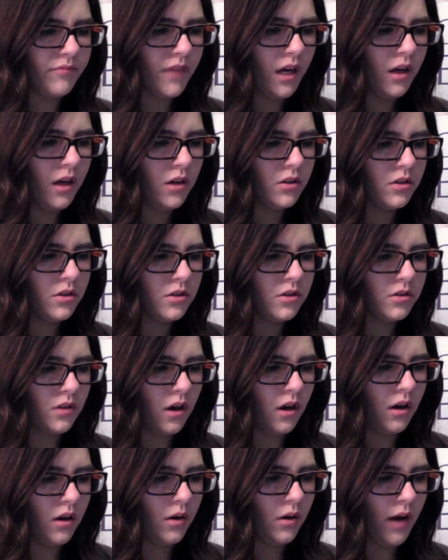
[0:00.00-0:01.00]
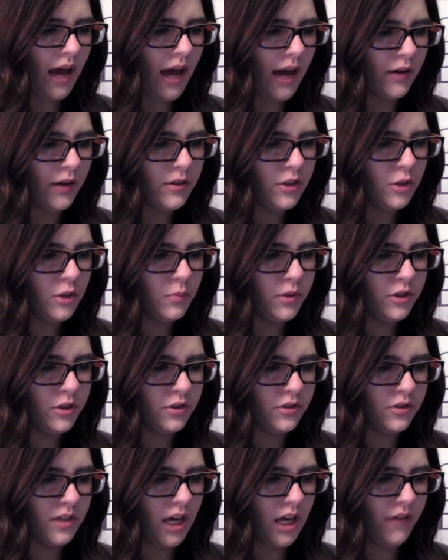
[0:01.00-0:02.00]
so how do you push
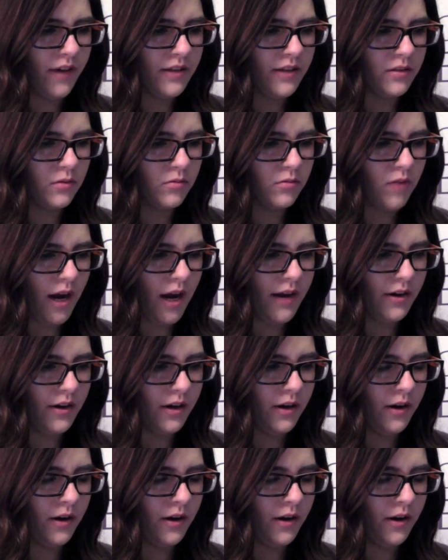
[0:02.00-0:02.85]
yourself as a writer?